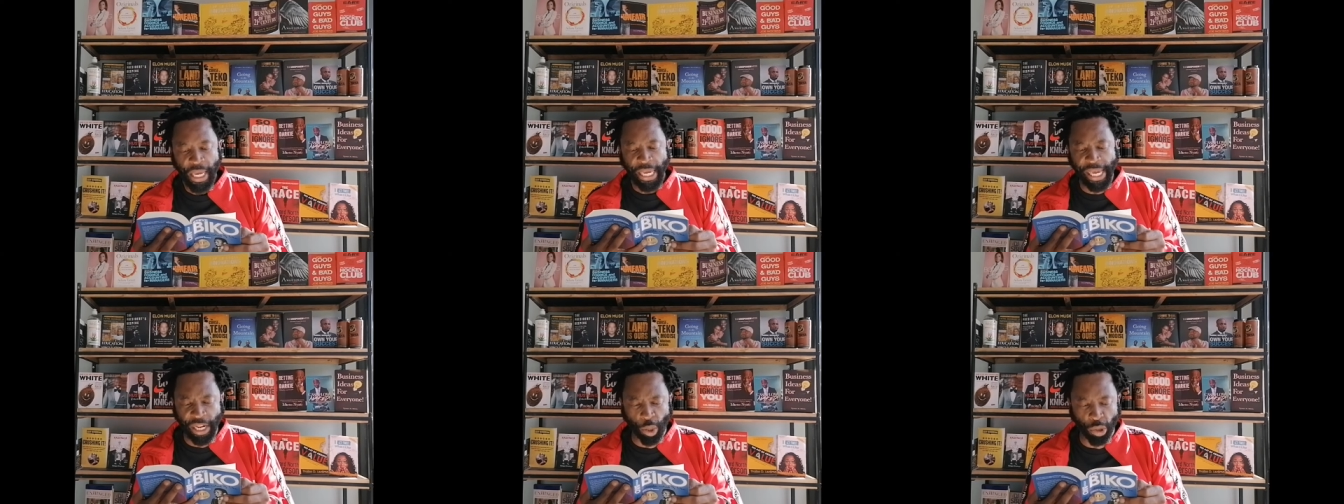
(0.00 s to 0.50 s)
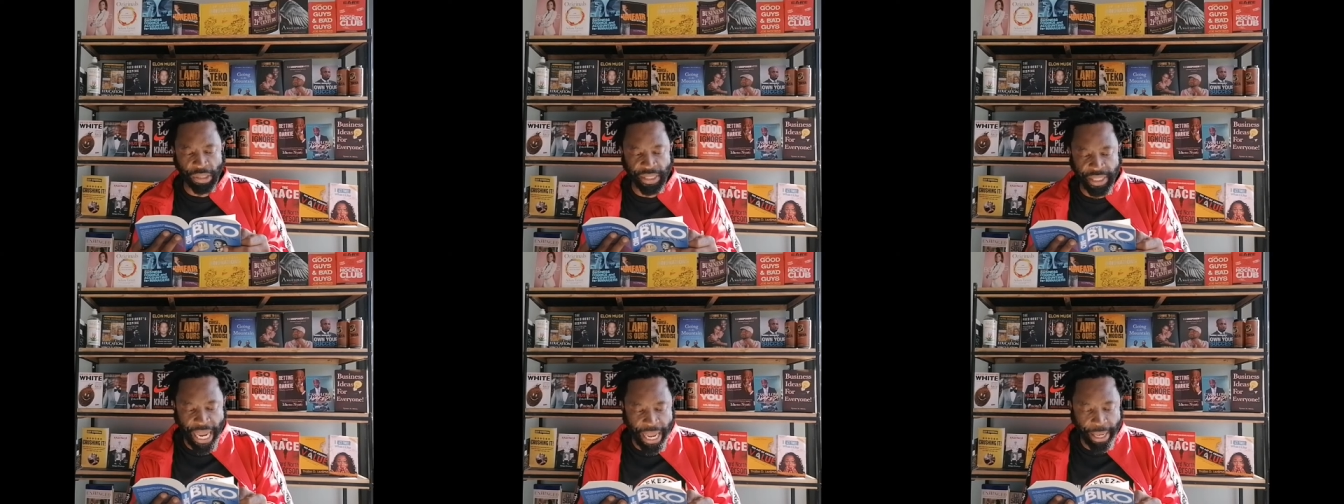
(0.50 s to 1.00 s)
Heroes
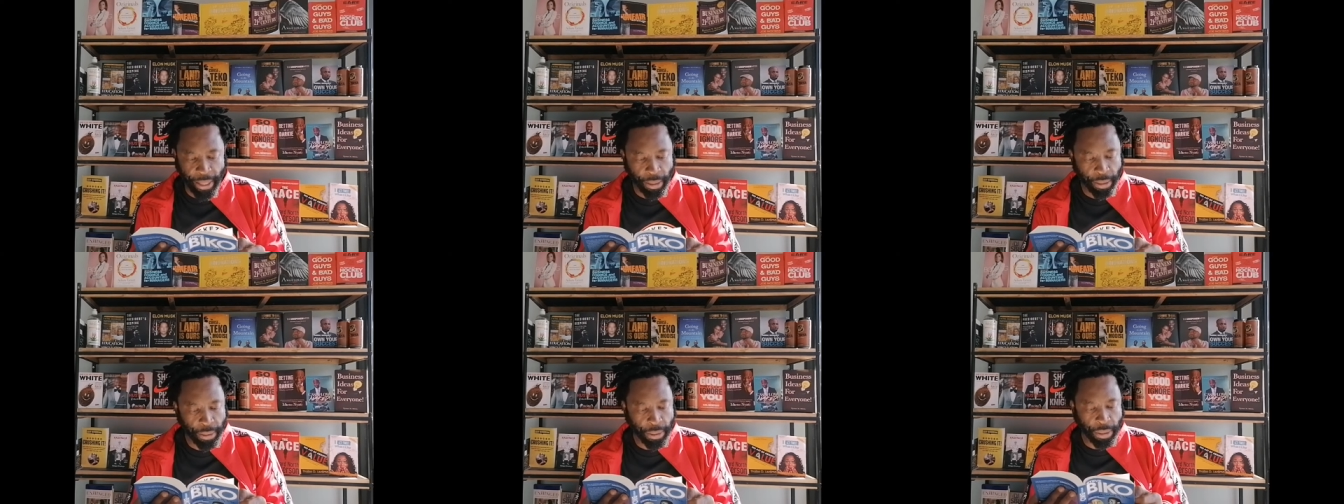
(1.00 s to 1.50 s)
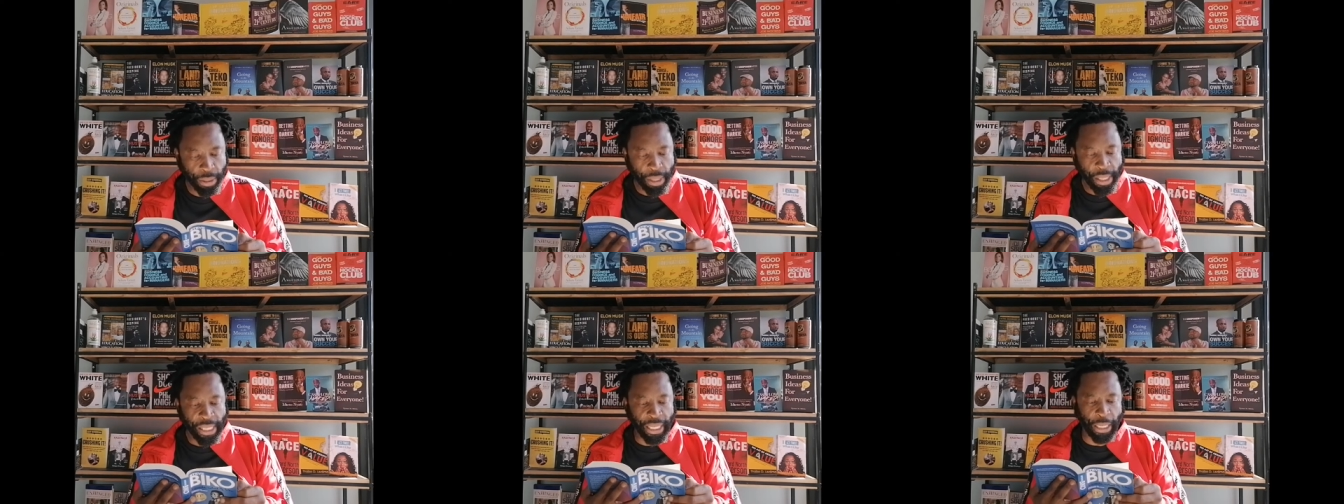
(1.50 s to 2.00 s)
Day,
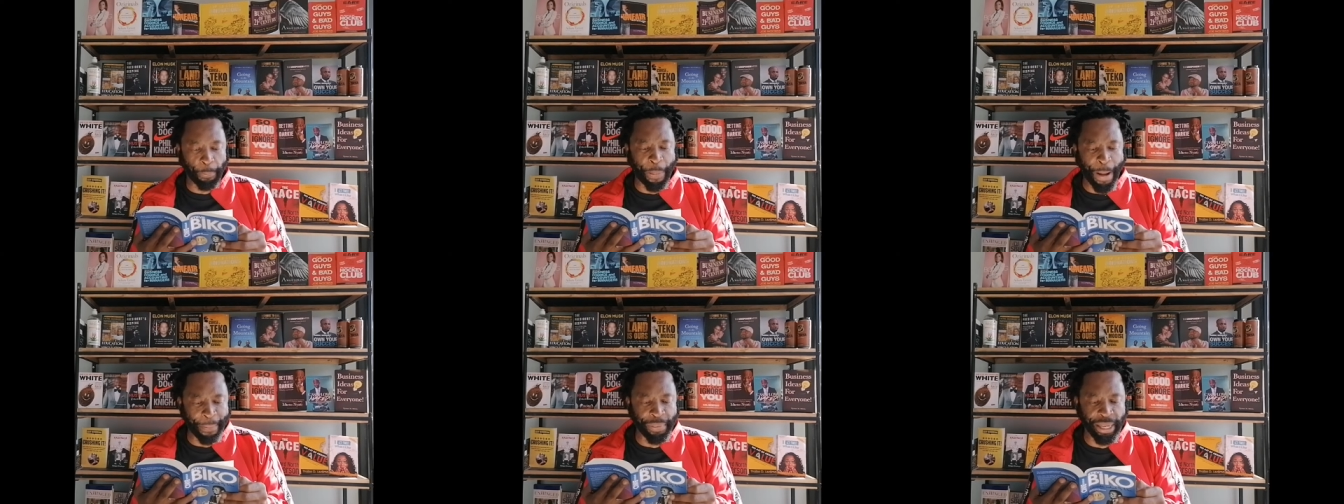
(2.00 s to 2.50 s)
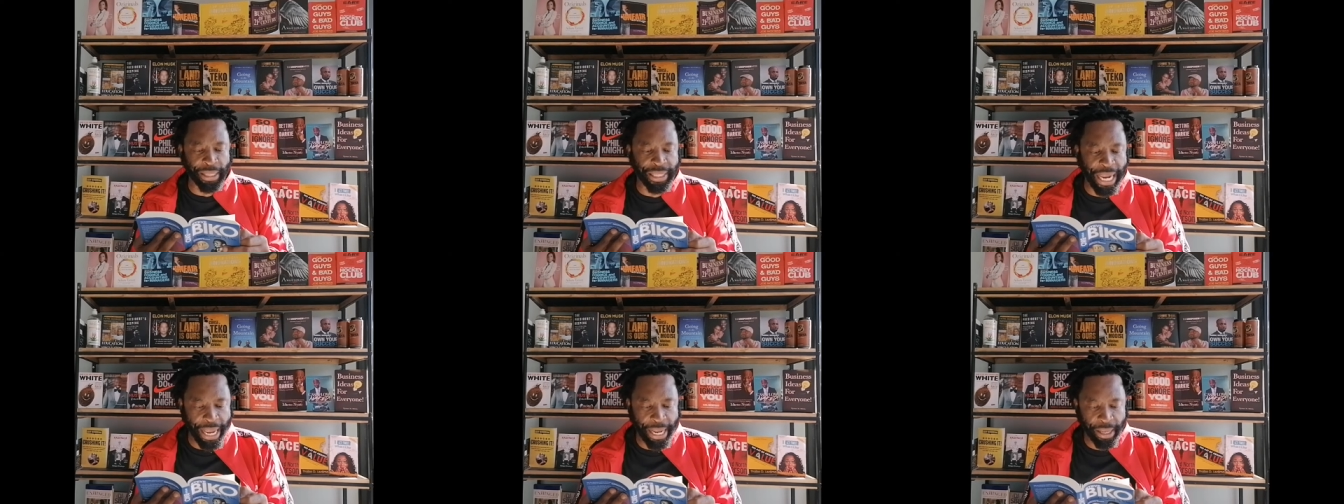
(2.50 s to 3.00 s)
Republic
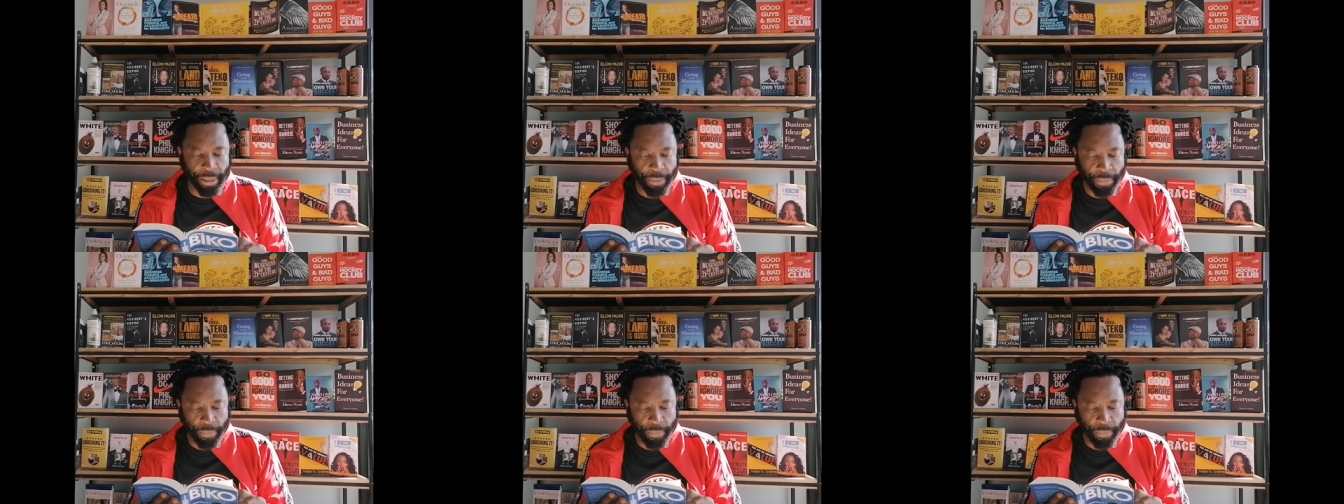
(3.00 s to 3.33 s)
Day,